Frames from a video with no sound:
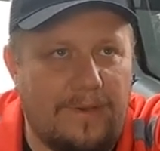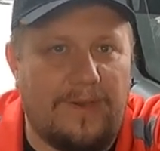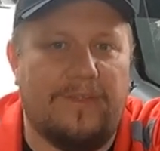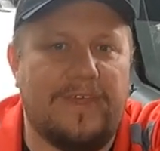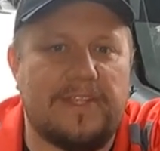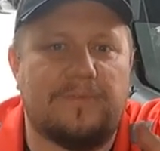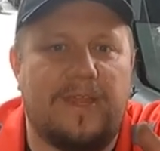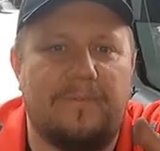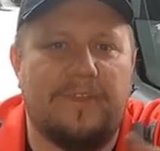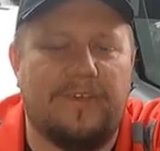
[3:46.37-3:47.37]
oh, that's
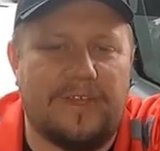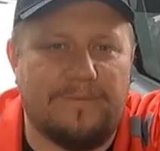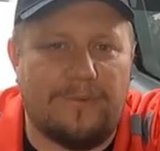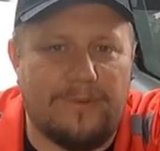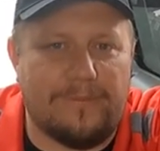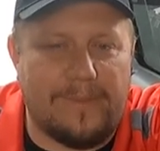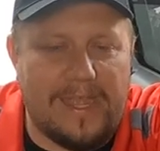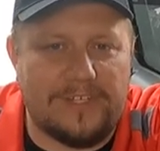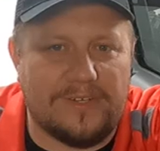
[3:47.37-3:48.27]
what I've been looking for for my